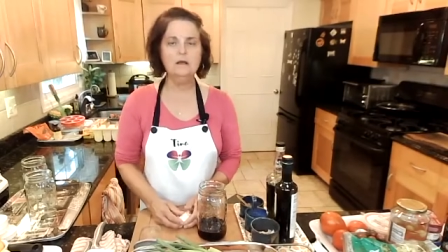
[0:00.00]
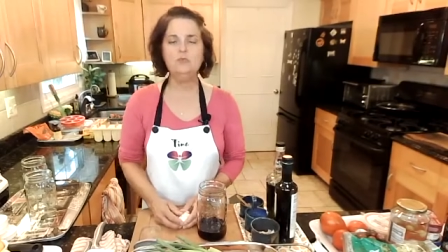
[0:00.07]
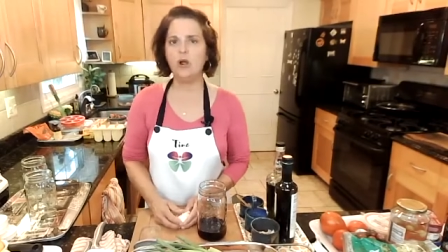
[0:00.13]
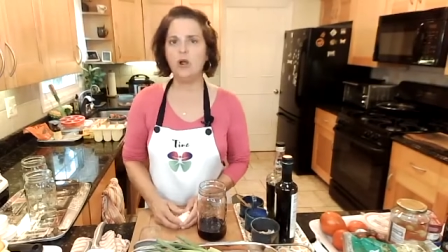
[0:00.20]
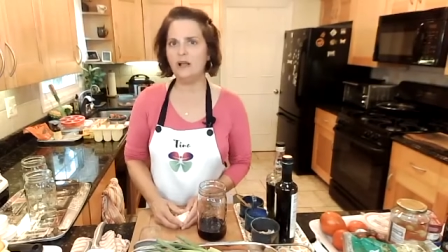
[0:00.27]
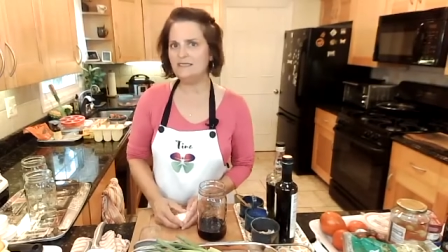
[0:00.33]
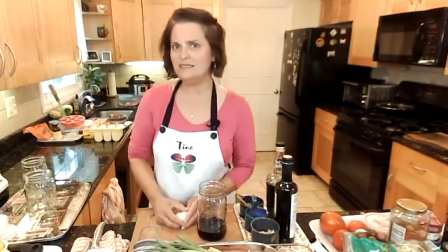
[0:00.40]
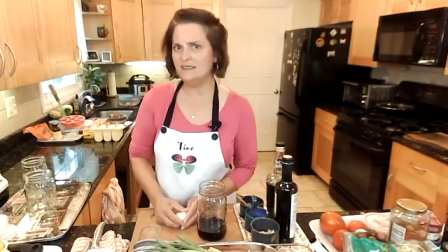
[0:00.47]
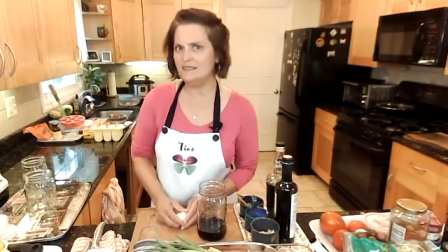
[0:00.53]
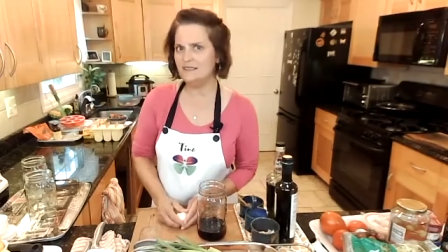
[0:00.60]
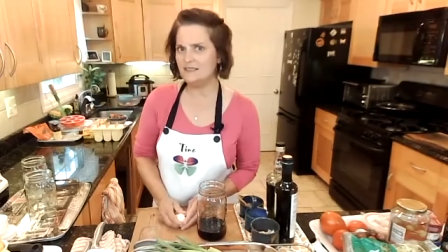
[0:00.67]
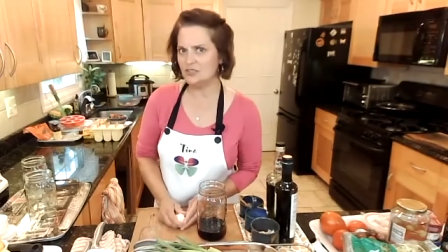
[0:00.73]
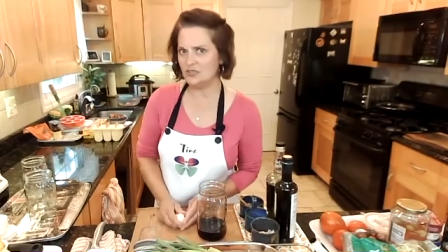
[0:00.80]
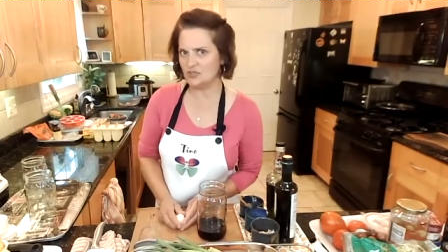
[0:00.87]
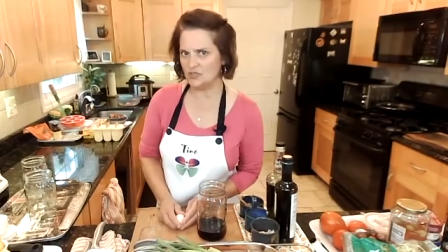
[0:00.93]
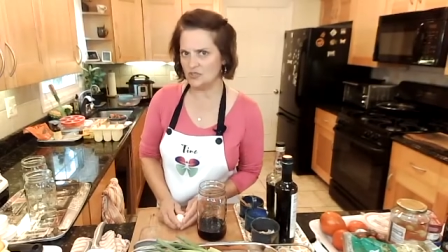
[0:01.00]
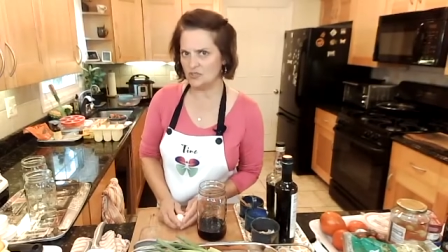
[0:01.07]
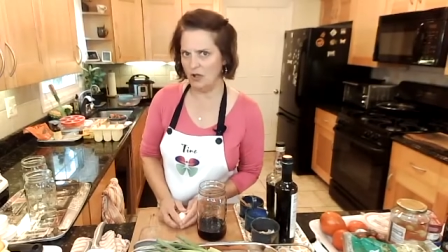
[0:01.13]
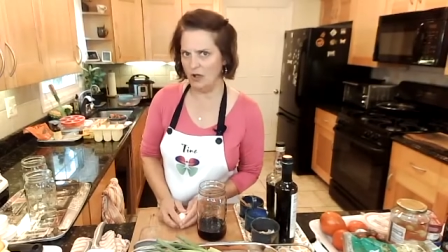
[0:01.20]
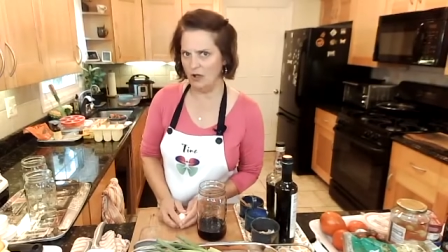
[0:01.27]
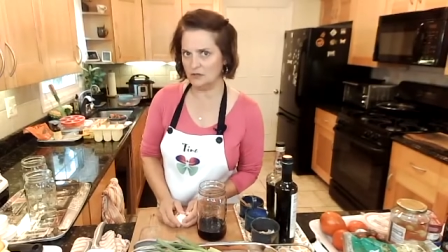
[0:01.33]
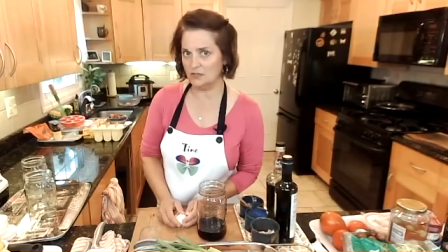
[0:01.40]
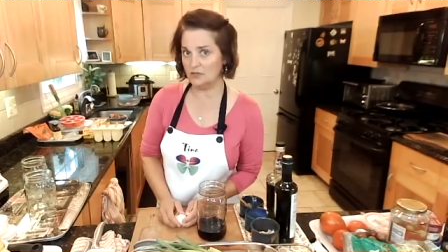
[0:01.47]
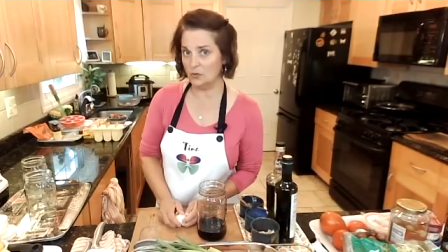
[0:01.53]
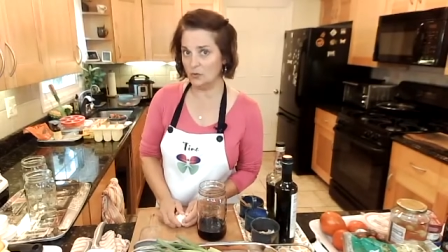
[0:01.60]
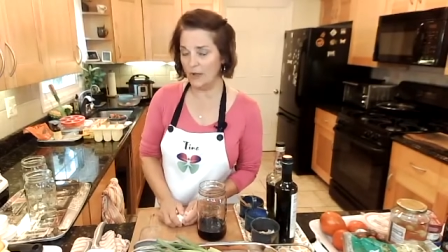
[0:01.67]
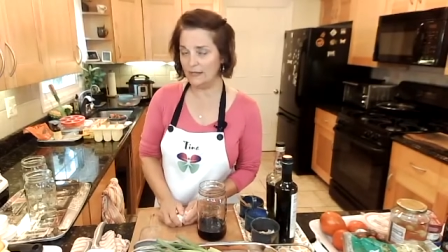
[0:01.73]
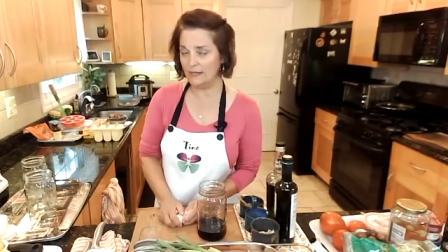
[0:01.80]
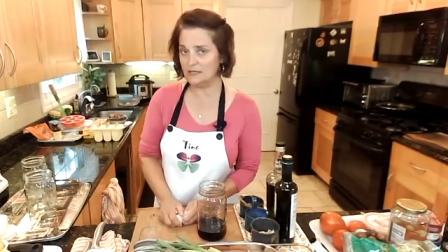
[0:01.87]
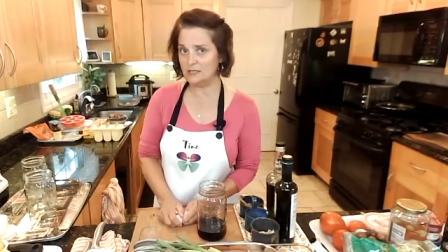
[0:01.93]
processed salt, the
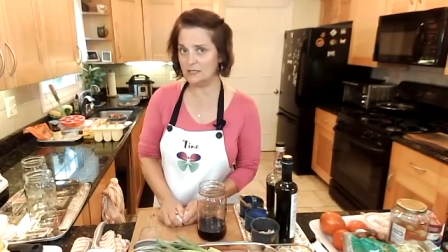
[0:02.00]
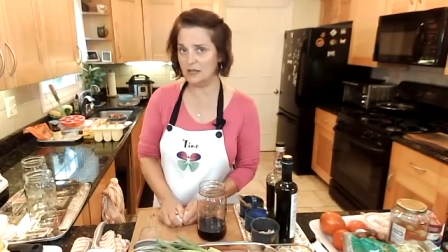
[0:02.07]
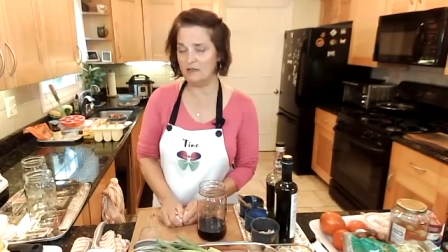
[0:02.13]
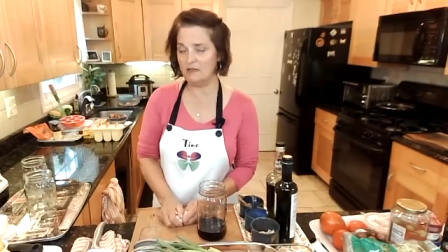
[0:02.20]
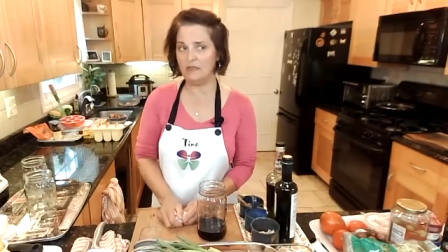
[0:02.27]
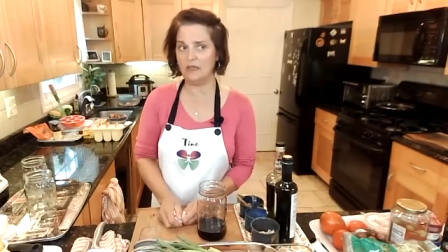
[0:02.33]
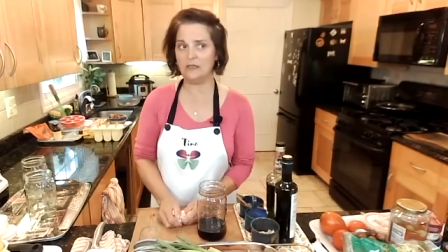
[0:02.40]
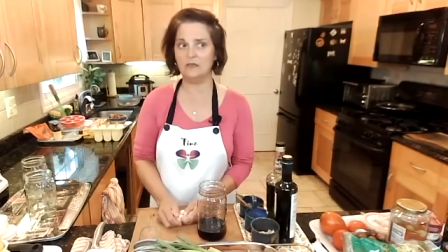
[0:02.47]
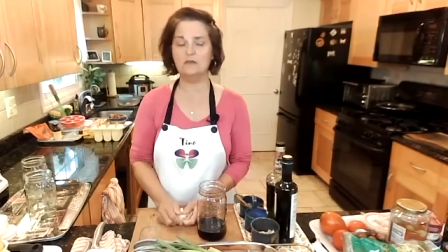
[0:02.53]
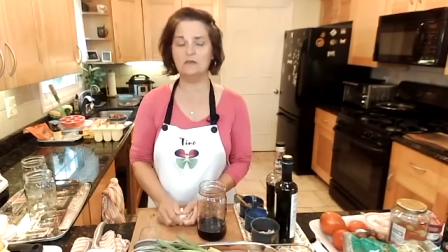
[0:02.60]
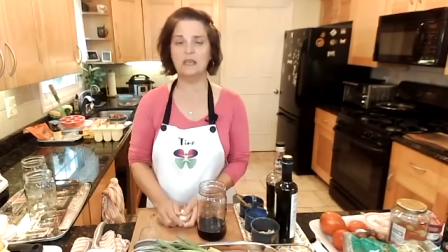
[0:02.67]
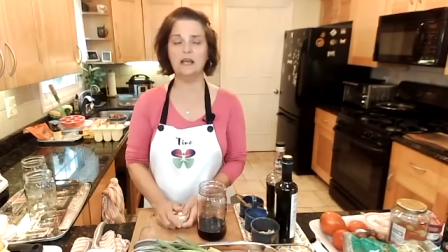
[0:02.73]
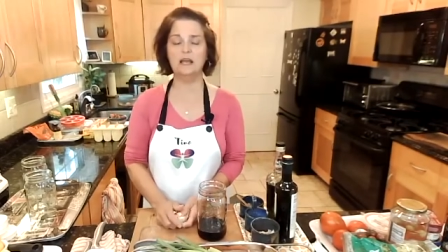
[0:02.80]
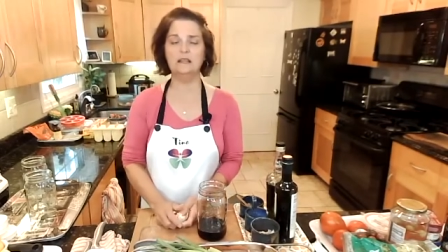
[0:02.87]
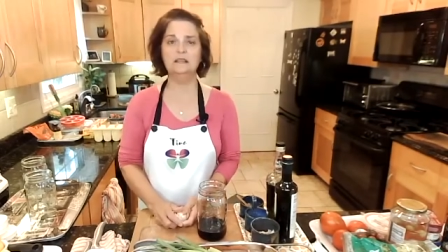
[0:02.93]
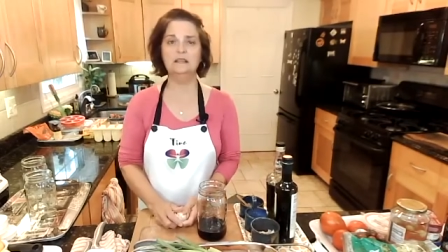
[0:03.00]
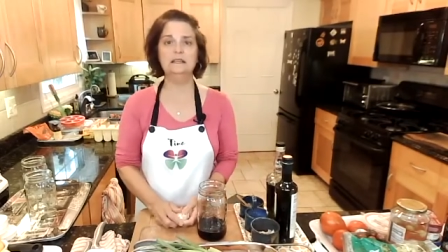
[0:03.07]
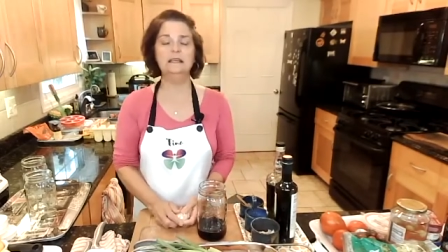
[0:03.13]
white stuff that you get,